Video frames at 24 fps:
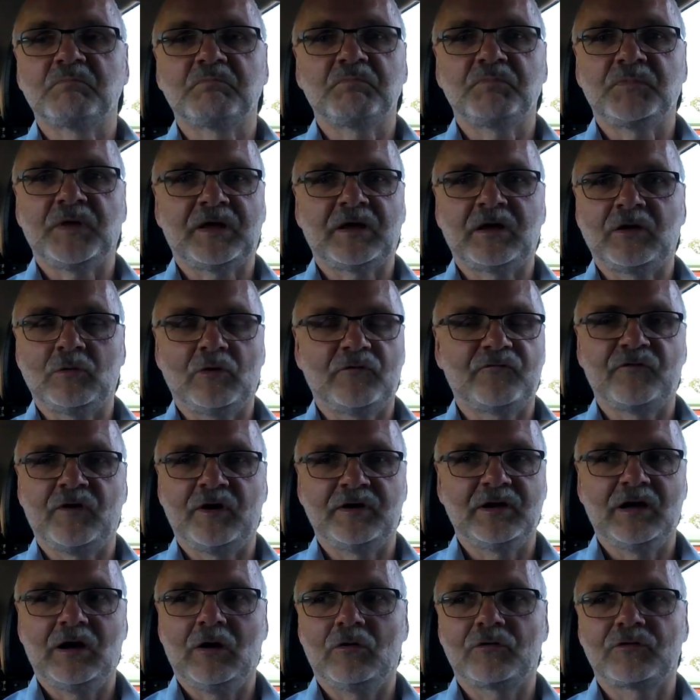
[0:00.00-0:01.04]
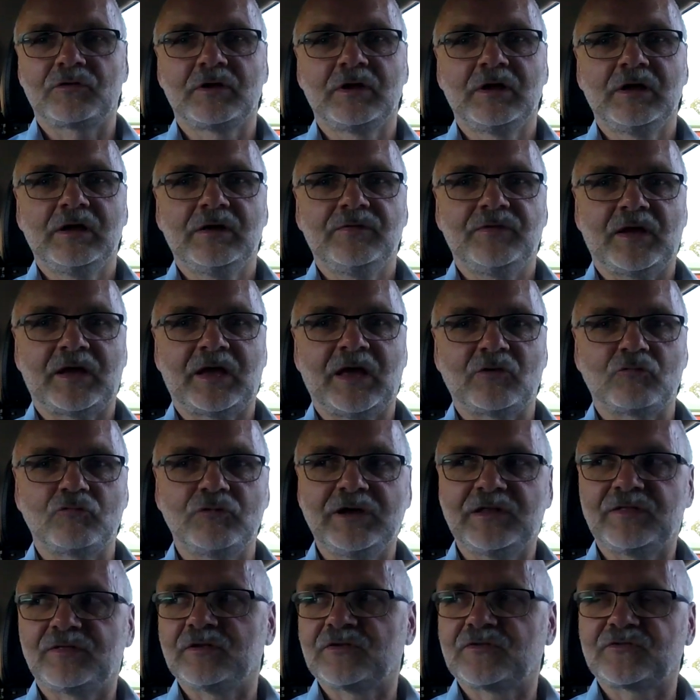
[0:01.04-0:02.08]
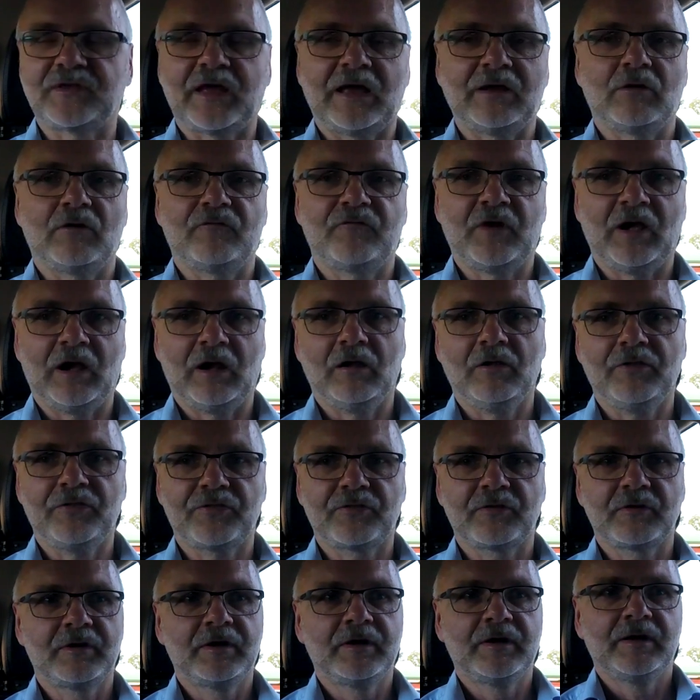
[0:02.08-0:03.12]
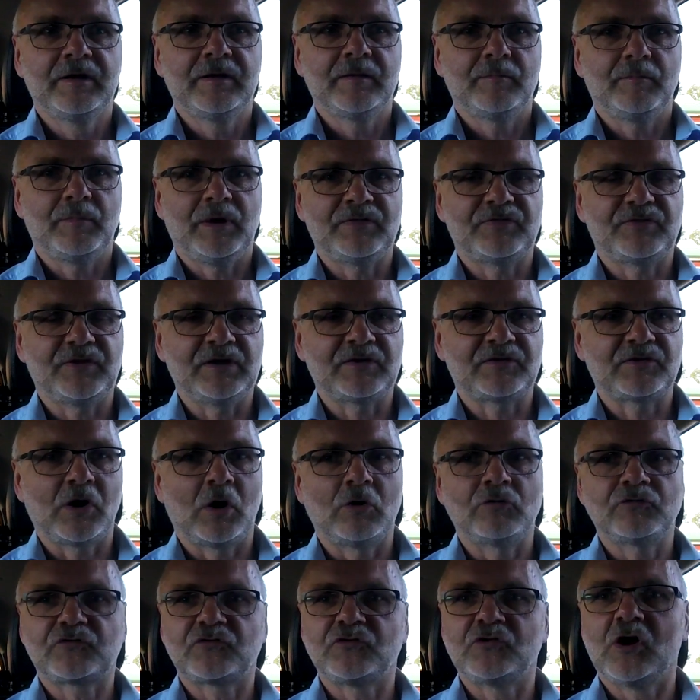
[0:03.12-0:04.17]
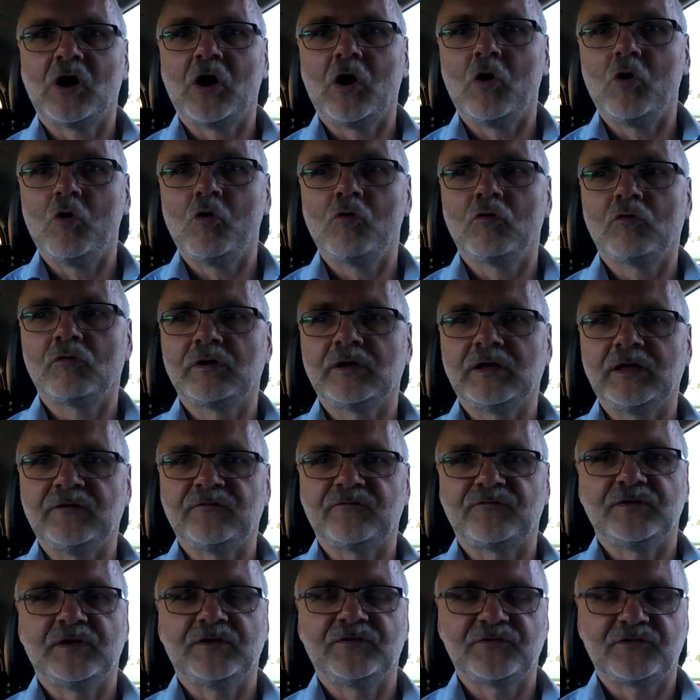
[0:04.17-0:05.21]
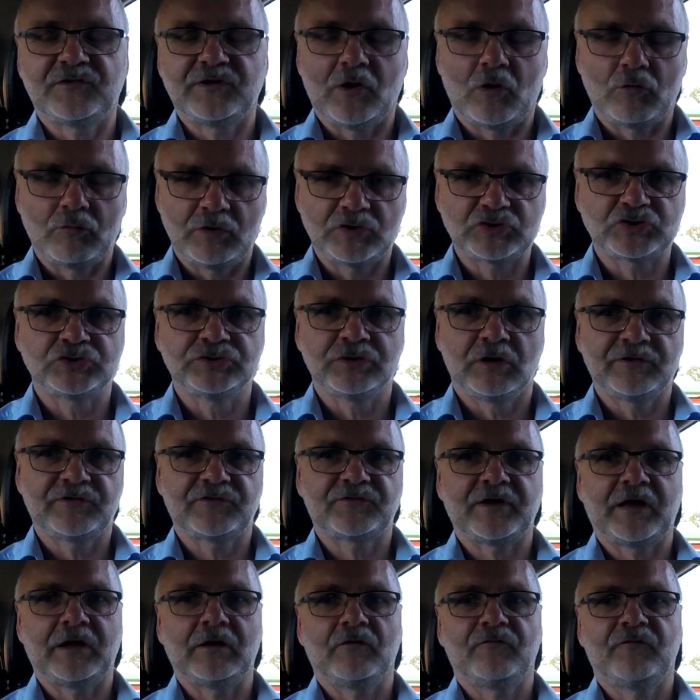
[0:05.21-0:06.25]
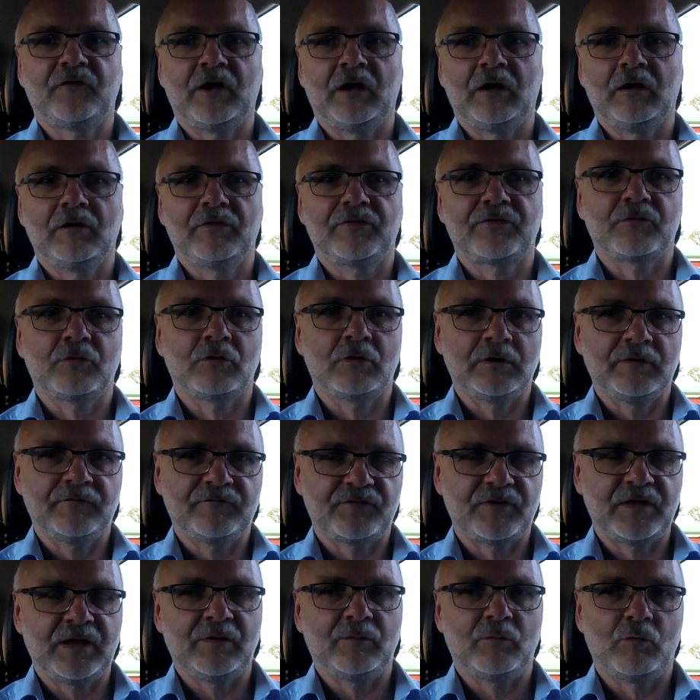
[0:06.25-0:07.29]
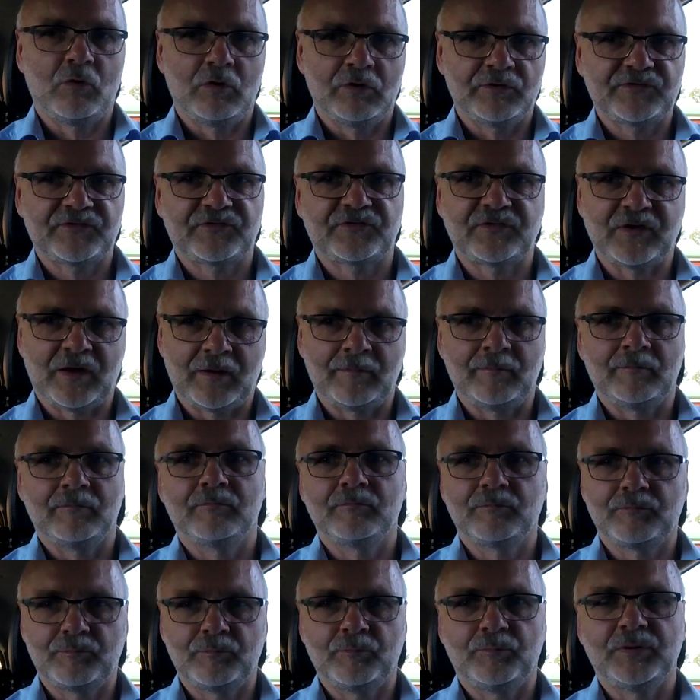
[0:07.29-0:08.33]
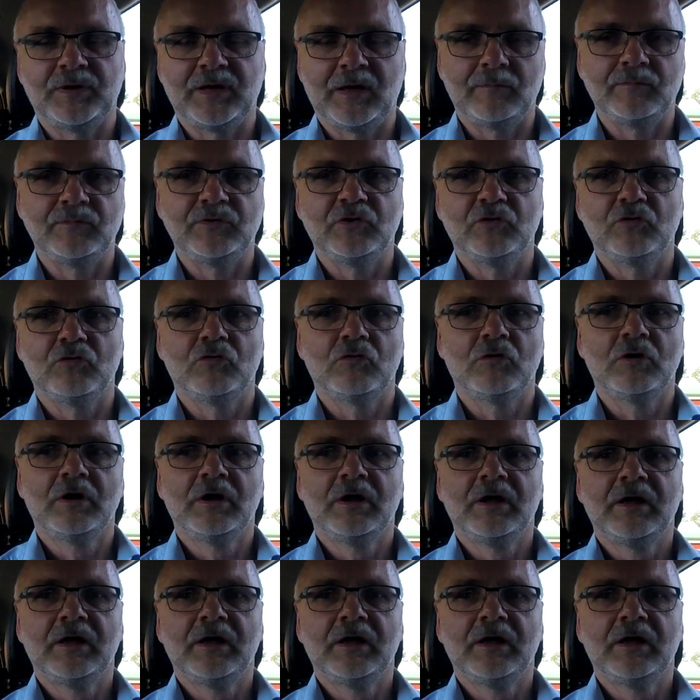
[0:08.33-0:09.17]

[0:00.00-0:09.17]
They cannot find out. They can read the state of health, but they don't know if this is the original state of health or if there was some BMU